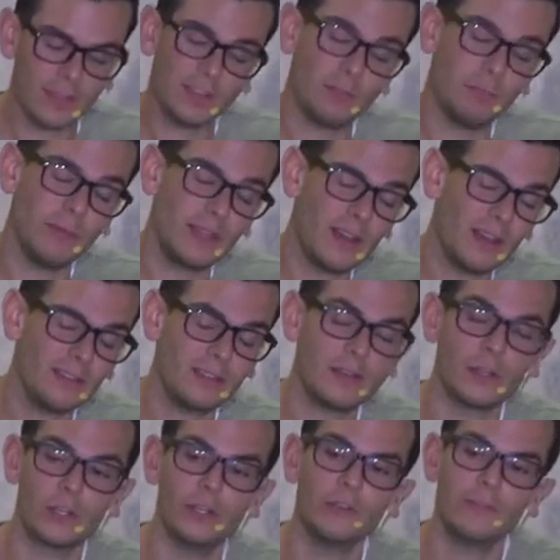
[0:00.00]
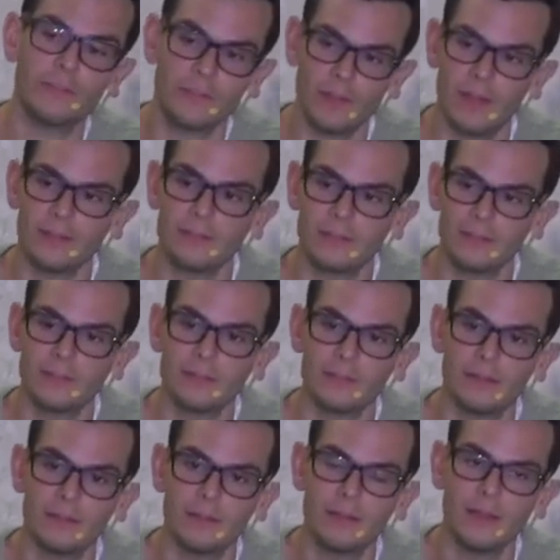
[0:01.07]
because they're good for us.
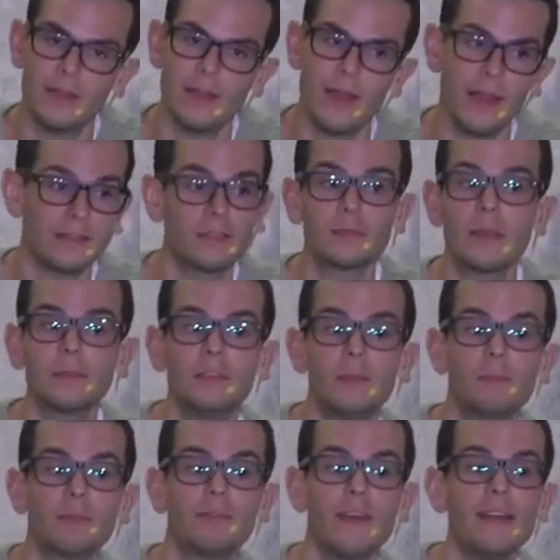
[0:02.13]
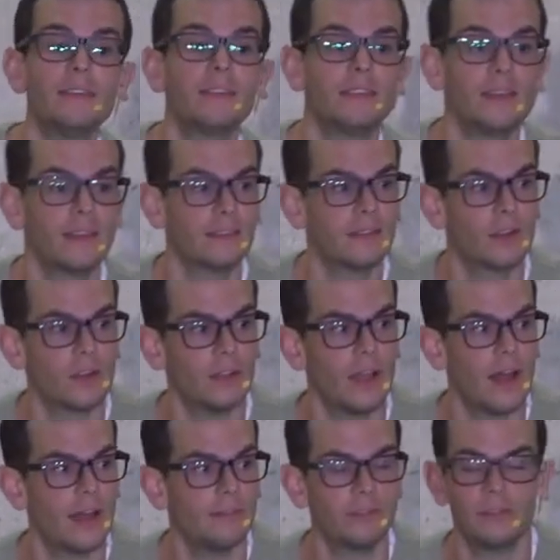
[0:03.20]
And sometimes He prevents things in our
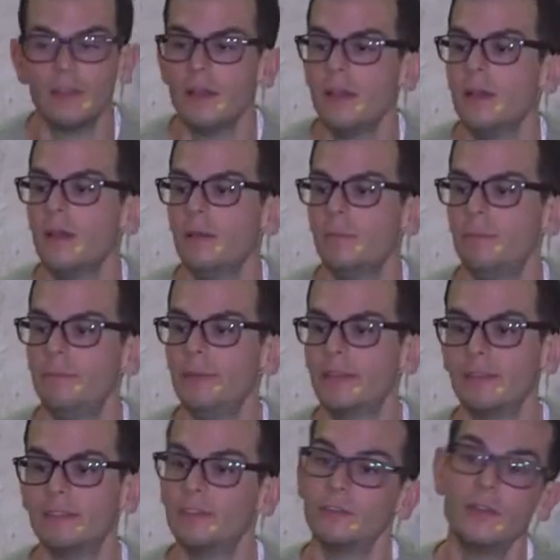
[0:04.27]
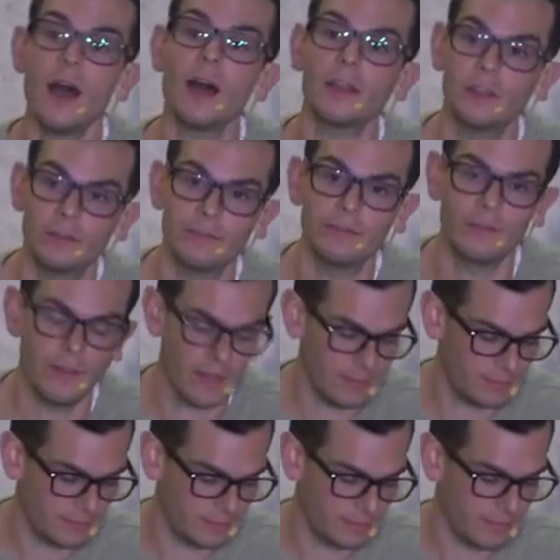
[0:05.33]
lives because they're not good for
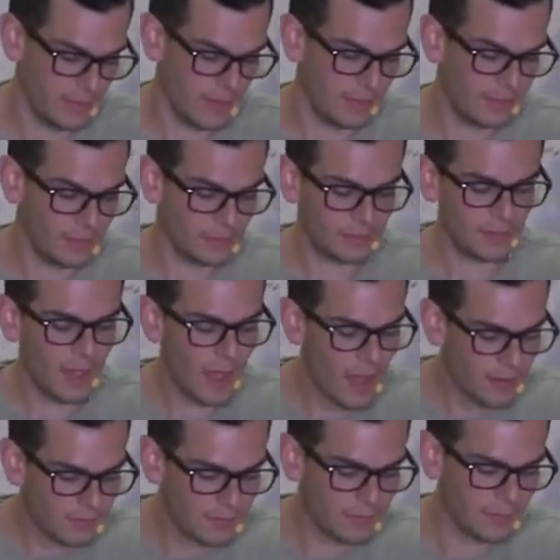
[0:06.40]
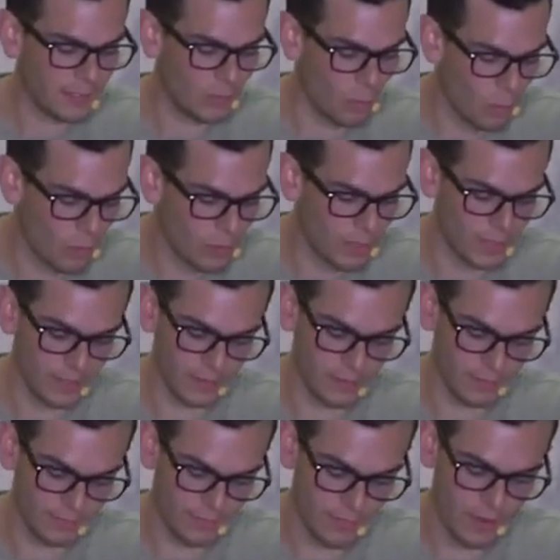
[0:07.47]
us. He is constantly
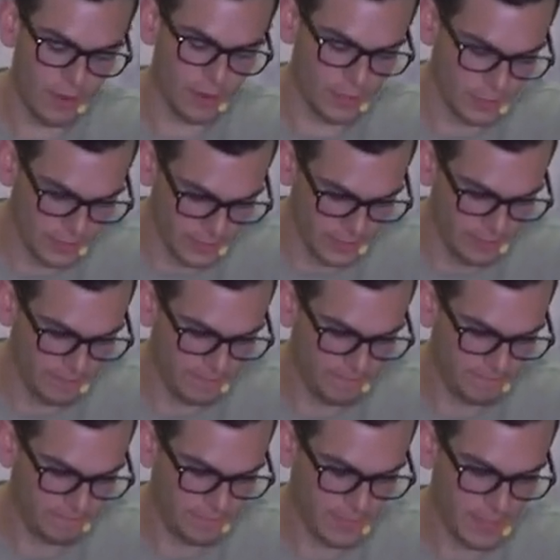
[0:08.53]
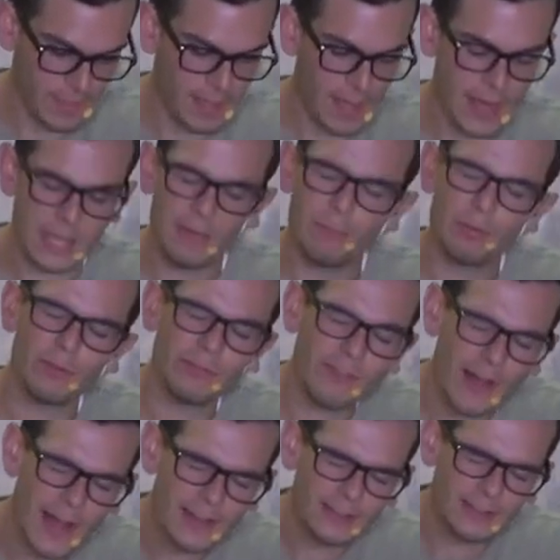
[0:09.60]
working for our good. And He
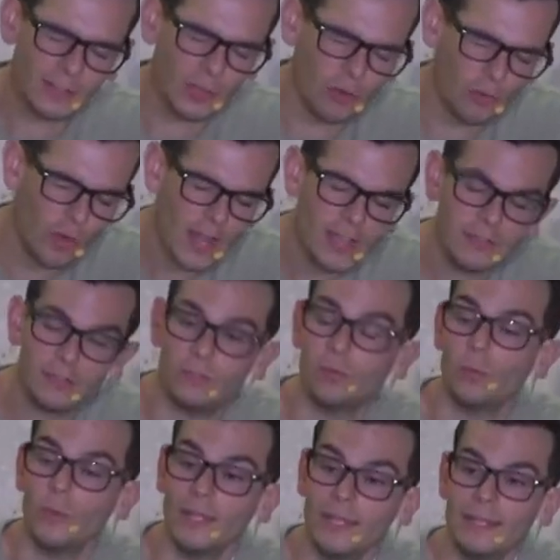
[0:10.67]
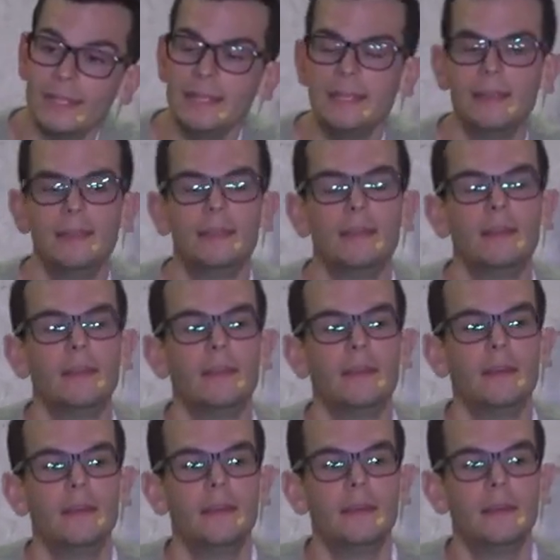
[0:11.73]
provides the grace we need
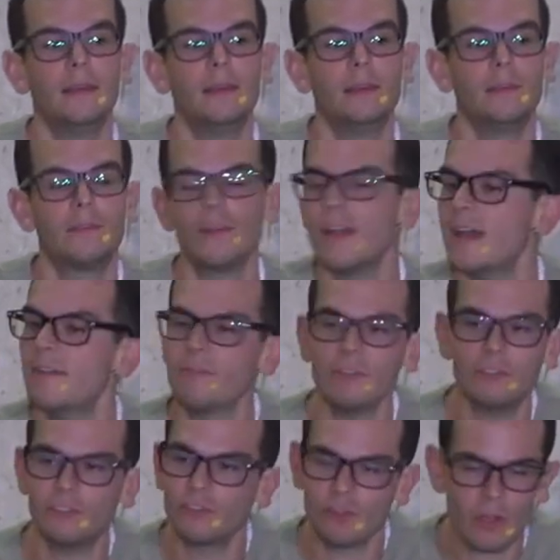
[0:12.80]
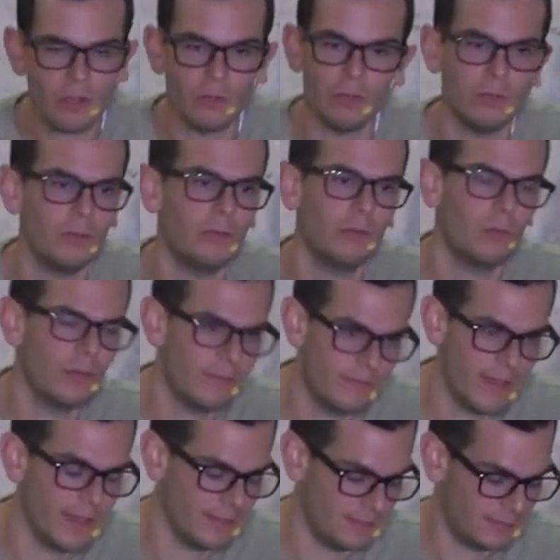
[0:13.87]
for every struggle we
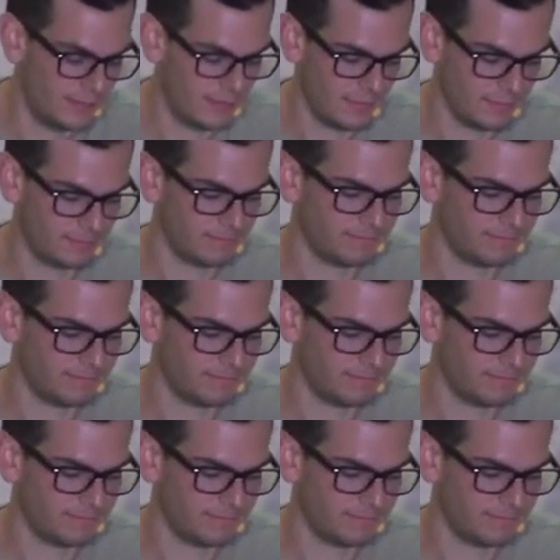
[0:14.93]
face.